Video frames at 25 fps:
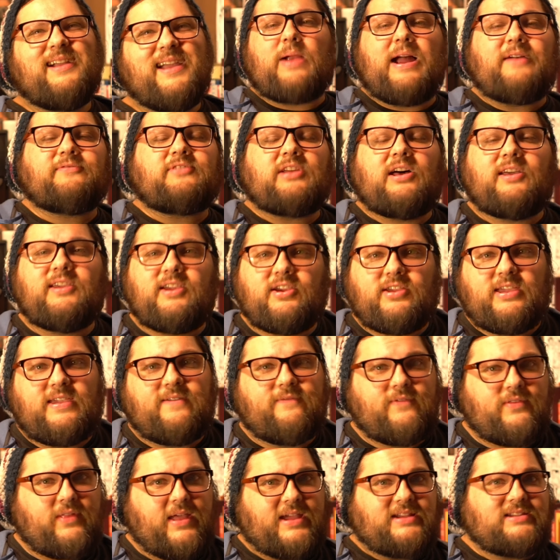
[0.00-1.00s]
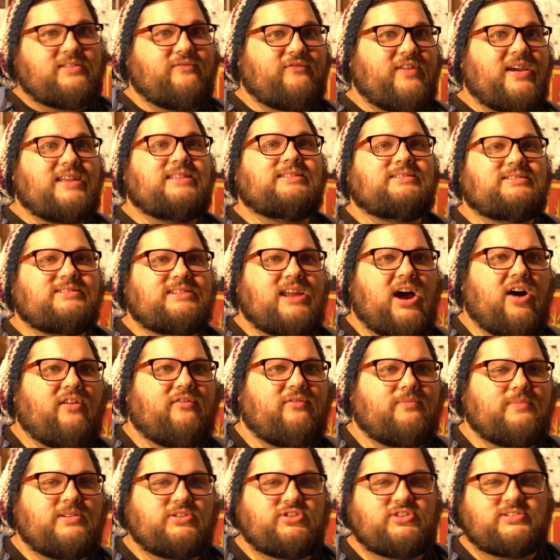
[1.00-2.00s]
Raphtalia even like defends
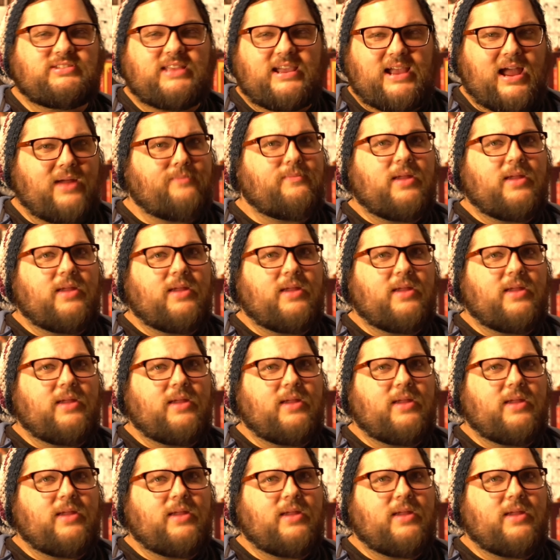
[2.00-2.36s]
Naofumi. She's like, I'm